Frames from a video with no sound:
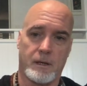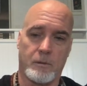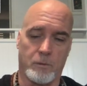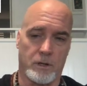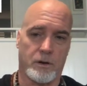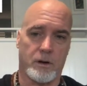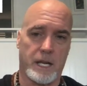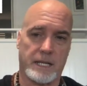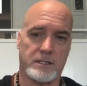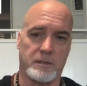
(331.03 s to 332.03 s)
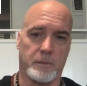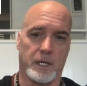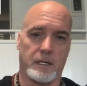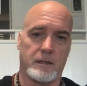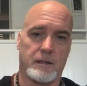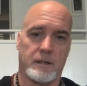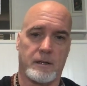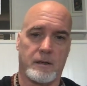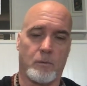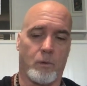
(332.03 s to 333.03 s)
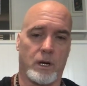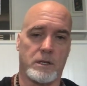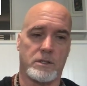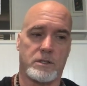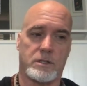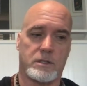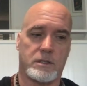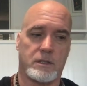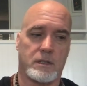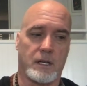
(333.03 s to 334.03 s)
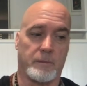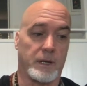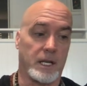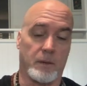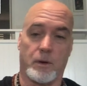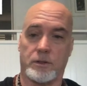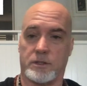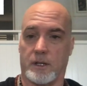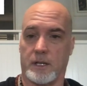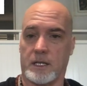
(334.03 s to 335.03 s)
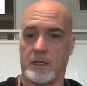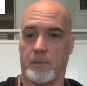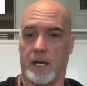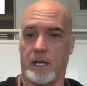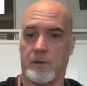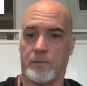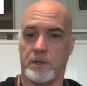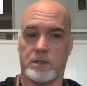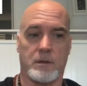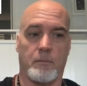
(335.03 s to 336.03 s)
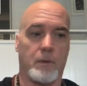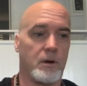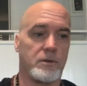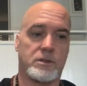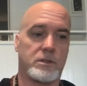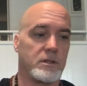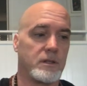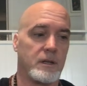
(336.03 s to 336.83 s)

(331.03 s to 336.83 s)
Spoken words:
with her next to me was, I'm getting emotional thinking about it, it was the most